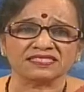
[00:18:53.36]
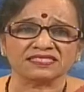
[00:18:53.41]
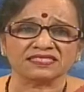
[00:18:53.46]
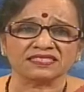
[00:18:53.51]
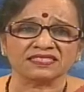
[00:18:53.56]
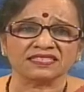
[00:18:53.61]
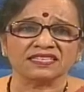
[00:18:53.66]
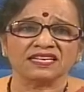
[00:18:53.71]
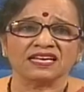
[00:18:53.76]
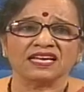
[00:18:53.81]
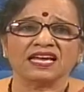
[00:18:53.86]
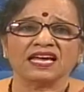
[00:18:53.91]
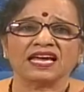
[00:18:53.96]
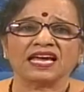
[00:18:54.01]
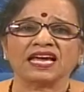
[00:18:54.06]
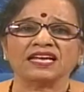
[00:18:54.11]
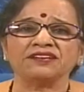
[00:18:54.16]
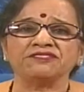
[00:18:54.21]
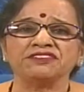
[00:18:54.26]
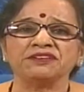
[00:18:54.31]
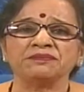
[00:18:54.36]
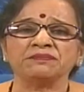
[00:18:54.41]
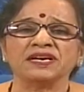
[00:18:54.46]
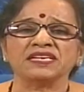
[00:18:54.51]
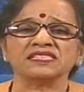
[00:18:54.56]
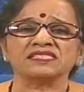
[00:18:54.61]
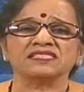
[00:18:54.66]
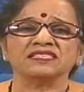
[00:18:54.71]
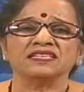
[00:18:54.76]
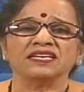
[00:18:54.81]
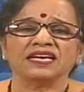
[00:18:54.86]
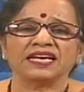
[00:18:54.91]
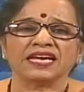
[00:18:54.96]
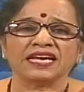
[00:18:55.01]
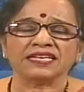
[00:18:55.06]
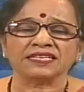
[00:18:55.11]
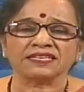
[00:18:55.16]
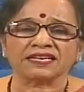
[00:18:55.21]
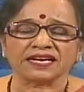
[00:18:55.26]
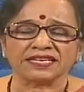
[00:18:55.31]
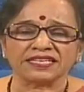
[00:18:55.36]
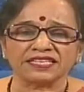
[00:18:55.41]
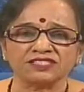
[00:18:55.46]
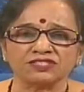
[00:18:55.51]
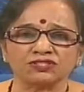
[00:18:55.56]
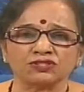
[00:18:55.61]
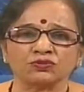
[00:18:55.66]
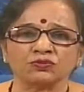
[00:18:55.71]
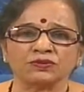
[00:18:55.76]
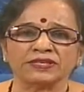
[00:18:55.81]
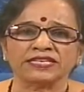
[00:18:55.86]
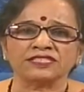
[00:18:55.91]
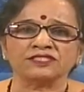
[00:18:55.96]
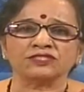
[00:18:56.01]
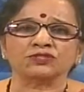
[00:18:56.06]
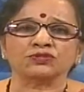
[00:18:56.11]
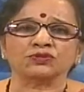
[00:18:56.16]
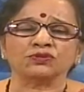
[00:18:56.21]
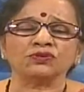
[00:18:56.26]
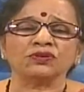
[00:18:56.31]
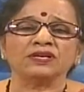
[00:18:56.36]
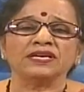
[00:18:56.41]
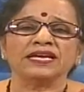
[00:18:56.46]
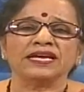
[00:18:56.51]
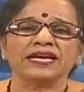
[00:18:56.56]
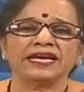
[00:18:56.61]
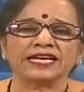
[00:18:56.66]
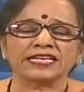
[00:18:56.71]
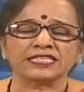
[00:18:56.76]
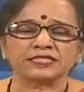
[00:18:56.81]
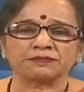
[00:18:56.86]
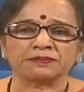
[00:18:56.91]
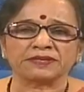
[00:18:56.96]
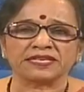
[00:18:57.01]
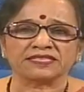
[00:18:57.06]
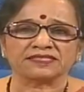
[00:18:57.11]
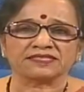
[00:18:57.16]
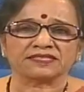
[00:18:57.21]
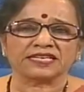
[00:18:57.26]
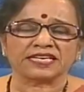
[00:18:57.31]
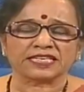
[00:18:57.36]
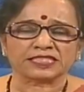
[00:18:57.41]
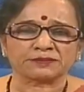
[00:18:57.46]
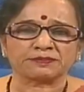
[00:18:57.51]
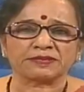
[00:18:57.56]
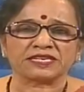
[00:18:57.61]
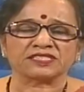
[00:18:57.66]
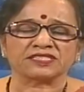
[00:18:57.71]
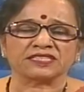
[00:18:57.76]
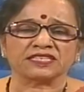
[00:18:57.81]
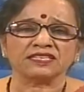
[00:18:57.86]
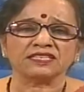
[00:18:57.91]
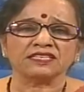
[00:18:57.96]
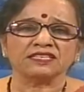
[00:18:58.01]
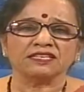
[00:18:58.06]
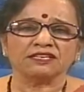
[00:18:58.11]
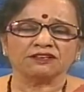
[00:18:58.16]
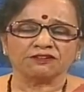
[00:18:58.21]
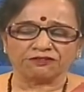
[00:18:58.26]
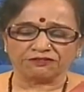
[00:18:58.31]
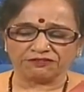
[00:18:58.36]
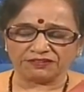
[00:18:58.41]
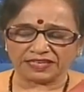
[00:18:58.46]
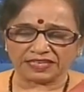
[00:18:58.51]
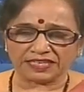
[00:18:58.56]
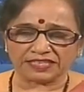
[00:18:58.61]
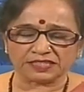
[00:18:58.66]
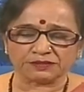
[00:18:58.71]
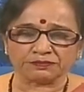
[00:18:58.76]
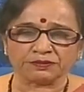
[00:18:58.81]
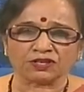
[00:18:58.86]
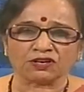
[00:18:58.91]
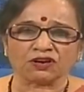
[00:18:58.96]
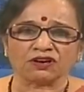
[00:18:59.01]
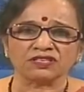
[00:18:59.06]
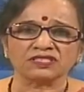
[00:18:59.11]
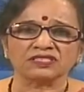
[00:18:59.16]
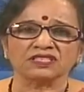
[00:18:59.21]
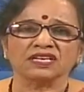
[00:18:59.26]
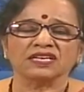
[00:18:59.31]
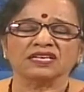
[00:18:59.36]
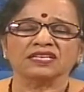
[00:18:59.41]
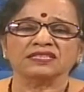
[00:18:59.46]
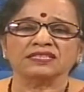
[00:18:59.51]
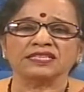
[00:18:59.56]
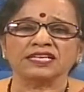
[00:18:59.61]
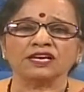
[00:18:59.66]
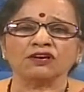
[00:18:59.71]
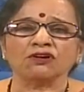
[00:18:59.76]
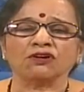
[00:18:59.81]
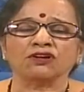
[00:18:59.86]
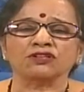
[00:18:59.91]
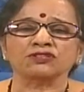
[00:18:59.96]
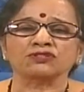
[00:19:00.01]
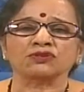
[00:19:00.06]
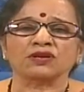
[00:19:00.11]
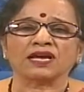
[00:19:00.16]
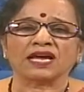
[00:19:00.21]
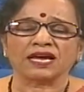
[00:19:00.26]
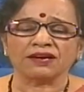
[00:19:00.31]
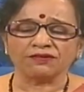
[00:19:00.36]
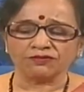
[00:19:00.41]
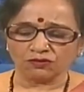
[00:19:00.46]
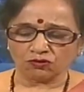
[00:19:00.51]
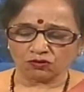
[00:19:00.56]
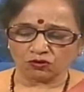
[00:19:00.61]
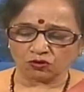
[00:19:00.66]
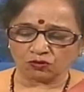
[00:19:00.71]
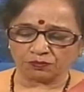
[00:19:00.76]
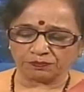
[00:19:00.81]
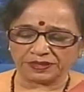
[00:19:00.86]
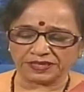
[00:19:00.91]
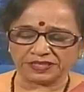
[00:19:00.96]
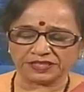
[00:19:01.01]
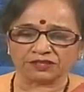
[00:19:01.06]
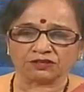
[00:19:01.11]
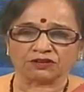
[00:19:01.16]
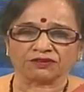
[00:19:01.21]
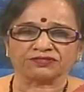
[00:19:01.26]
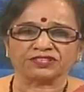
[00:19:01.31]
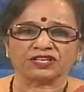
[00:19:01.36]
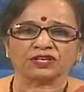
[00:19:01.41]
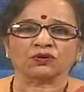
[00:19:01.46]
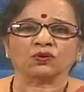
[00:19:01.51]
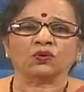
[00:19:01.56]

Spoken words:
listen, and we must encourage students to express their feelings because they also have opinion of